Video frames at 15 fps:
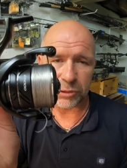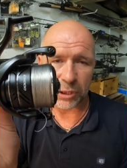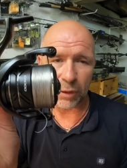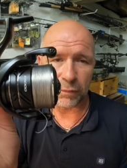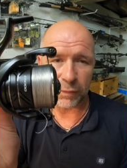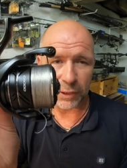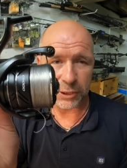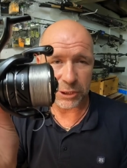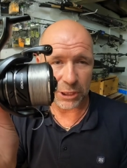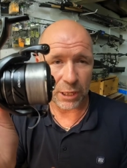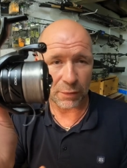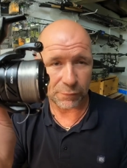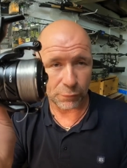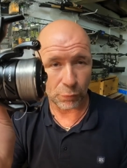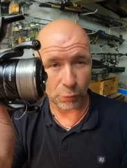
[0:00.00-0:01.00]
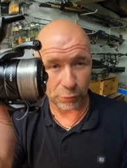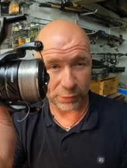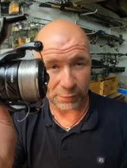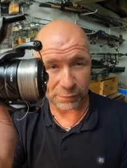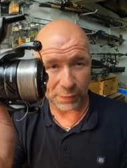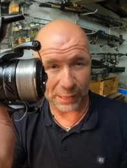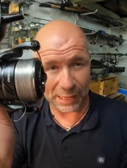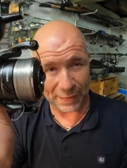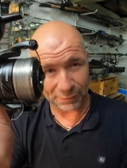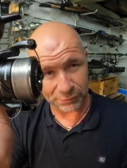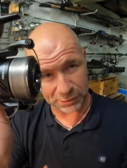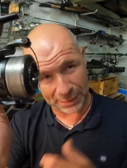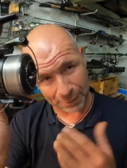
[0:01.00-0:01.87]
so versatile for all different lengths.